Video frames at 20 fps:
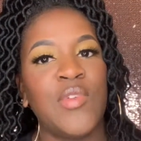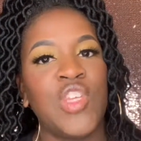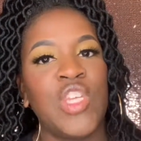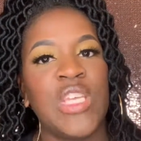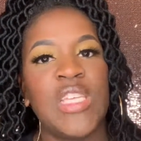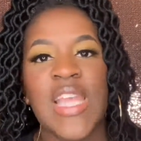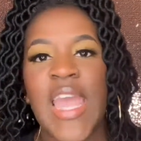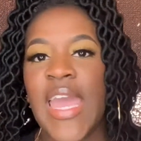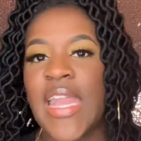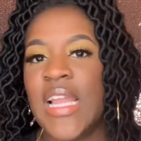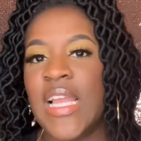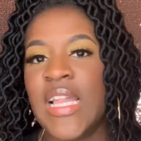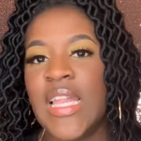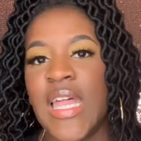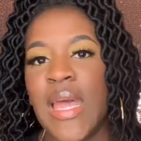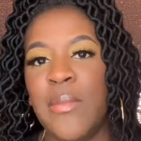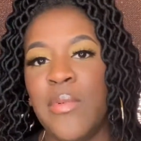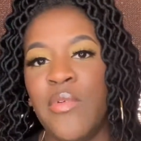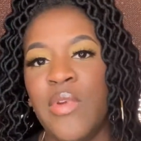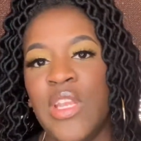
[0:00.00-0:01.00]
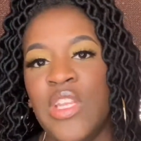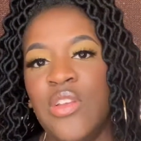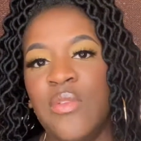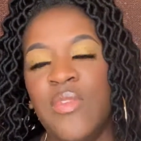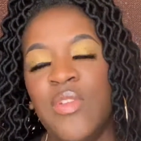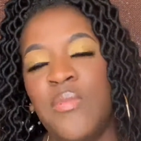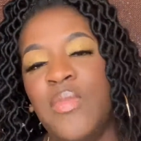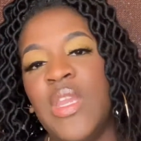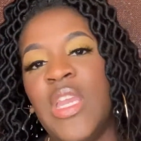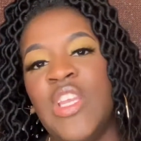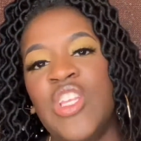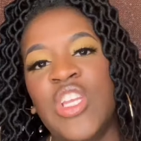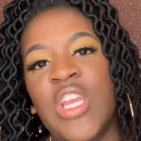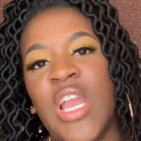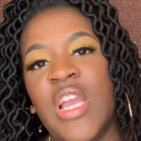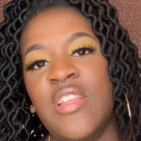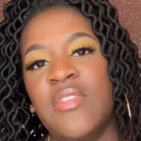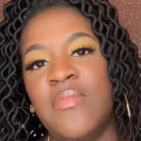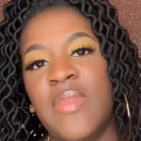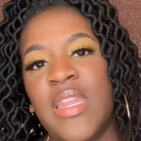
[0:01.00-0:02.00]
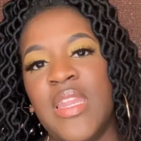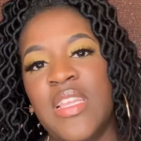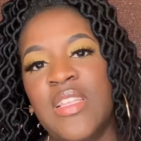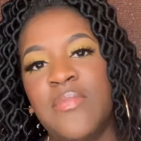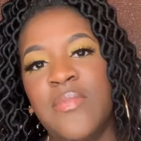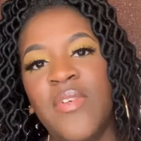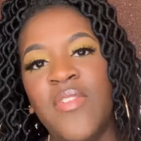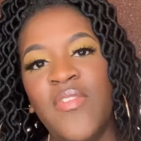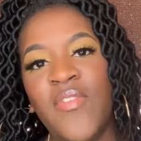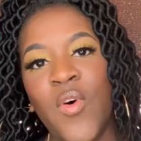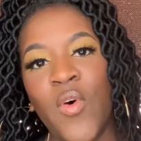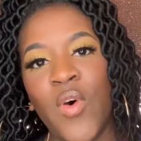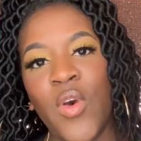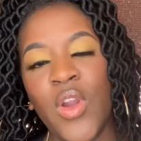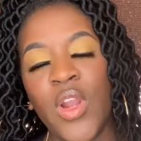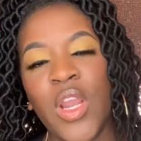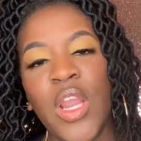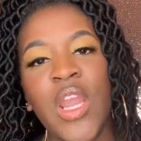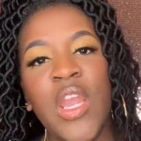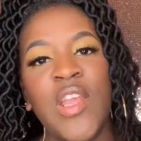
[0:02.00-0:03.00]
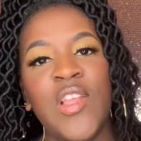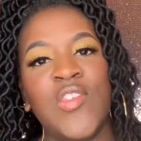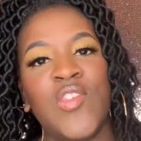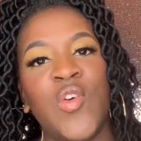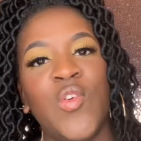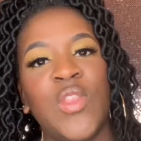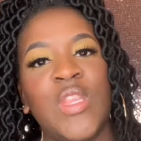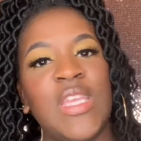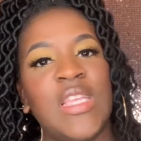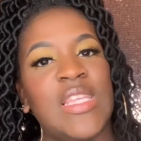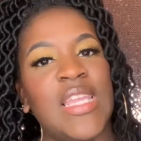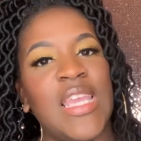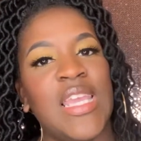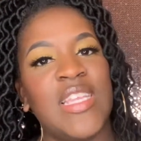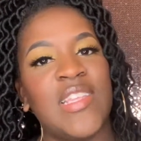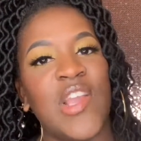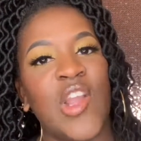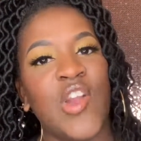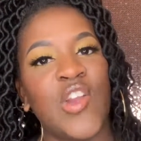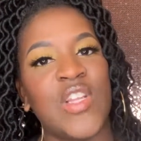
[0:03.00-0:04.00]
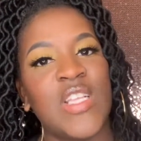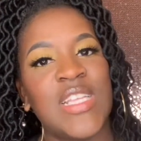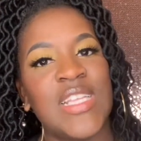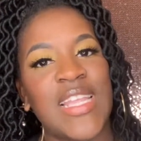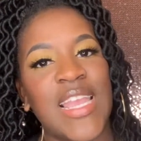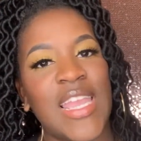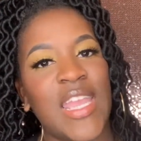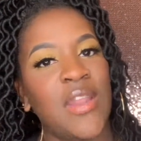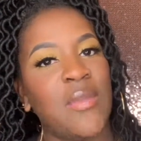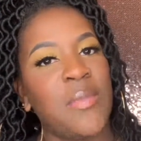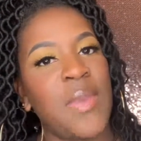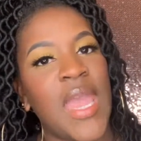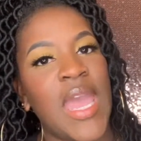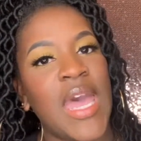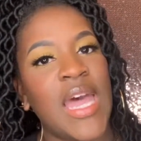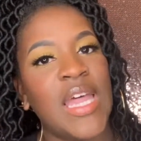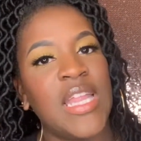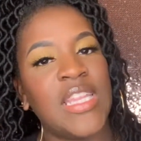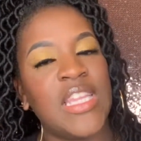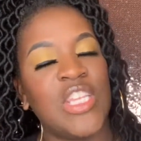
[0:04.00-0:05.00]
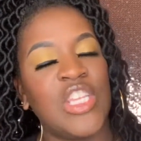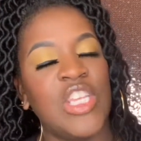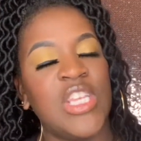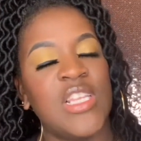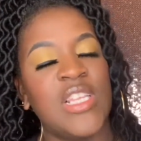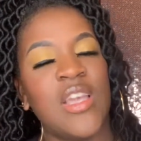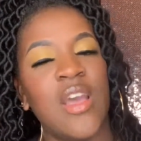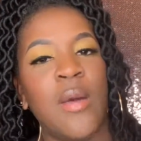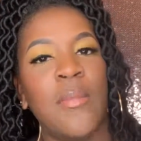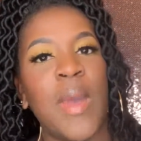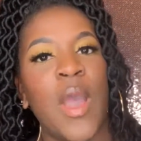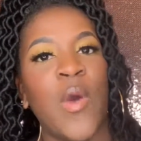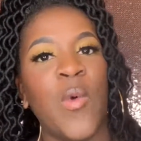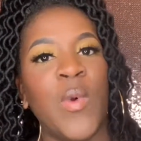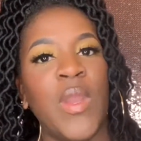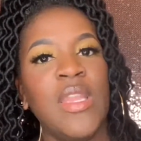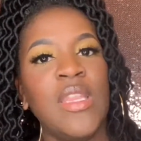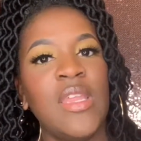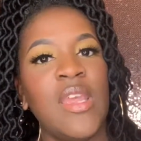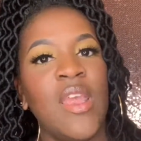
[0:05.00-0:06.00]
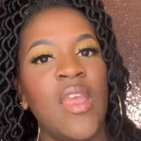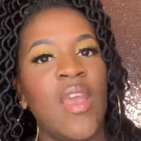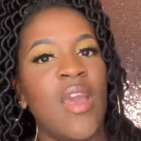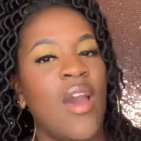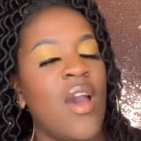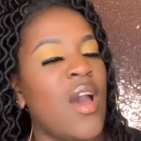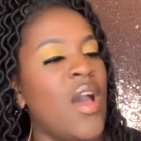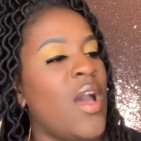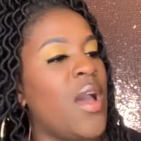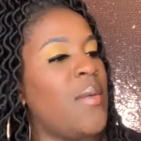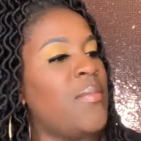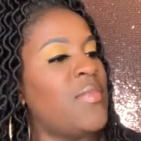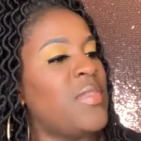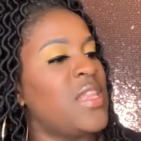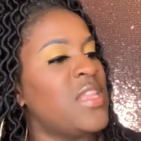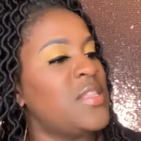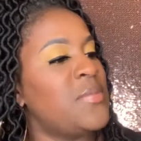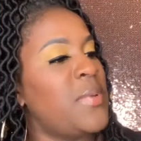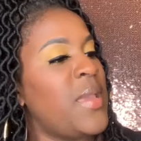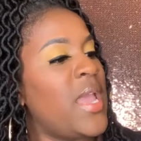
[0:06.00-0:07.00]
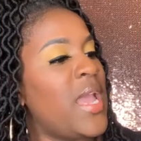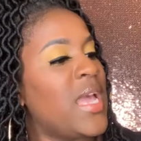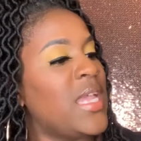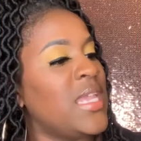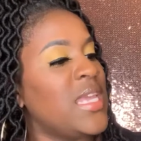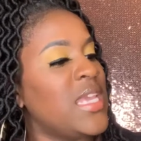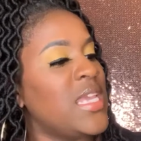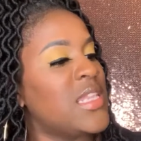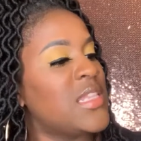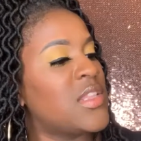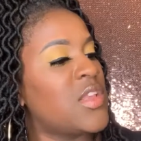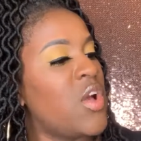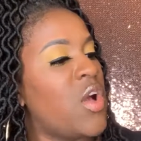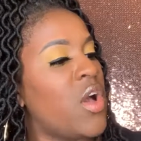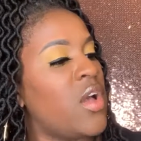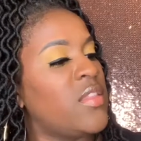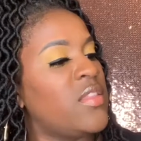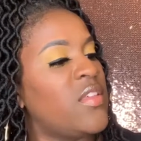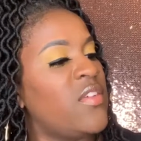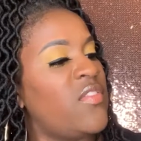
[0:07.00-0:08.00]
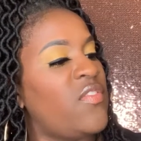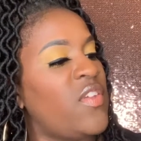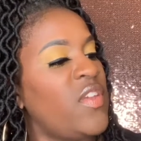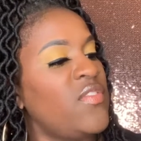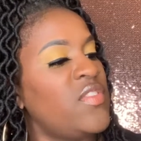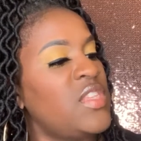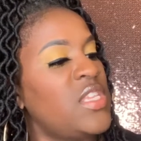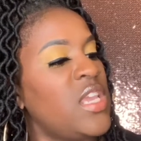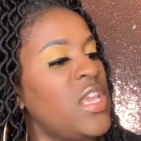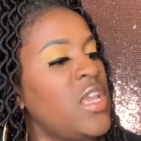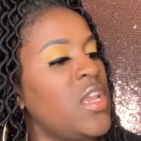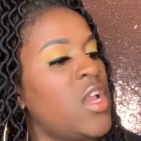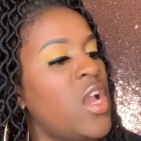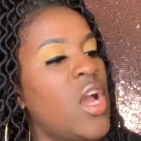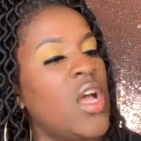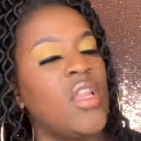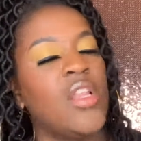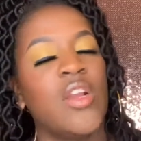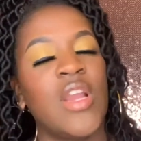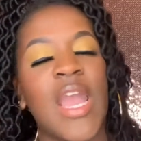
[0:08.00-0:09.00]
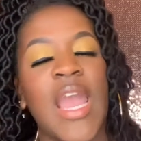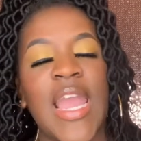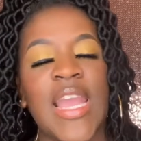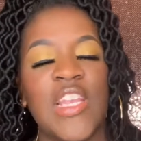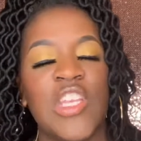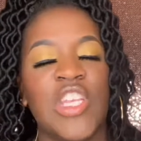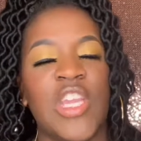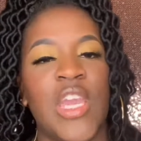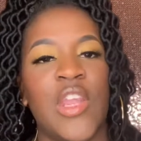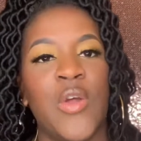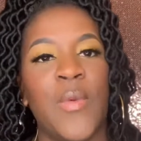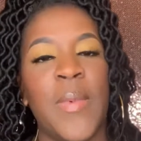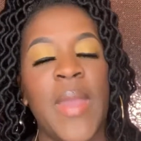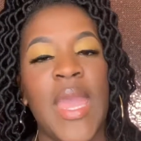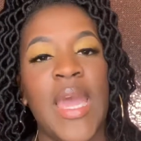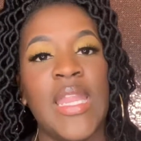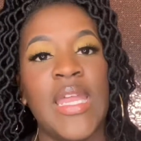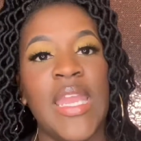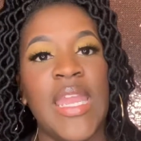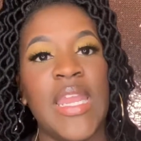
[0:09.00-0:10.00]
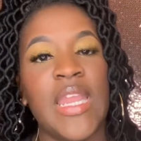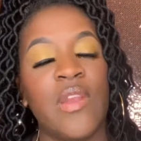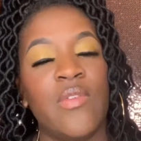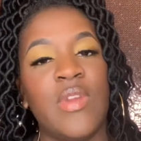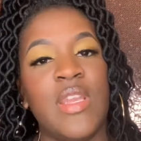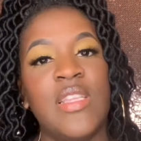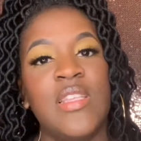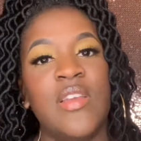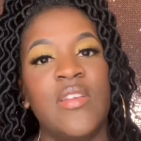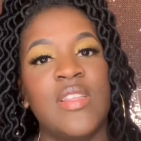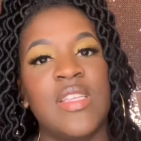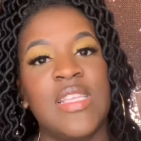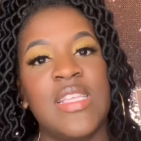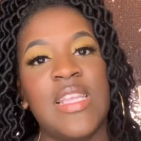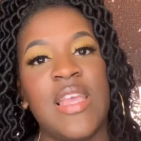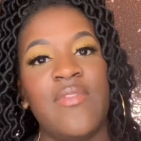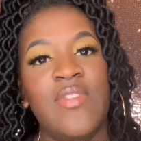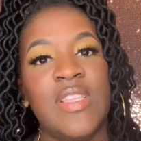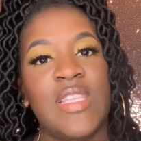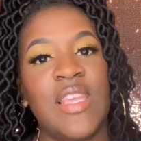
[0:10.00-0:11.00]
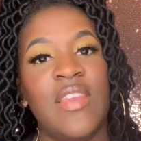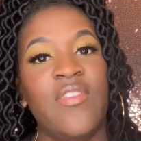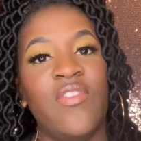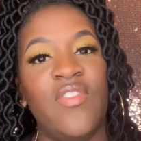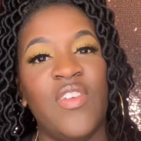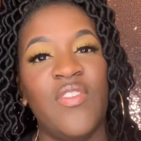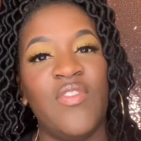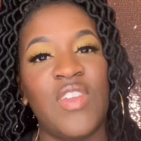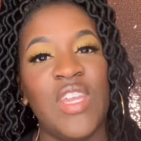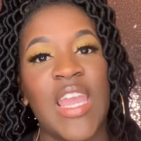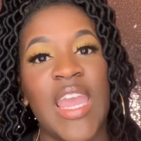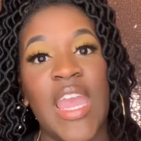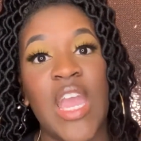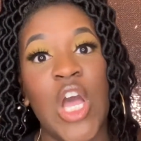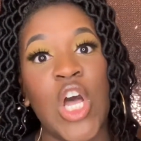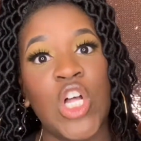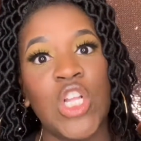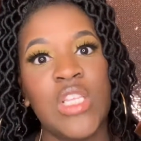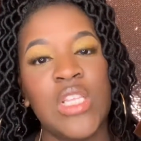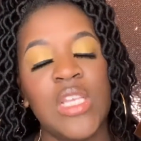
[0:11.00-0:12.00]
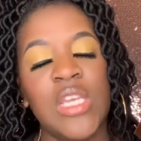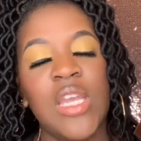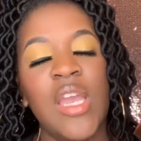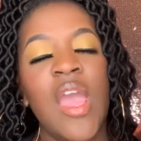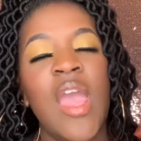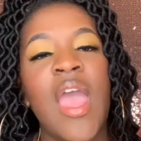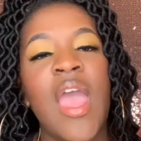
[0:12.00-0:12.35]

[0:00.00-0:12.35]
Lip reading: She's had a collaboration with Bhcosmetics before, so this is her second palette that she's come out with. This palette is called the 15 color eyeshadow palette, and it retails at $17.50 at Ulta.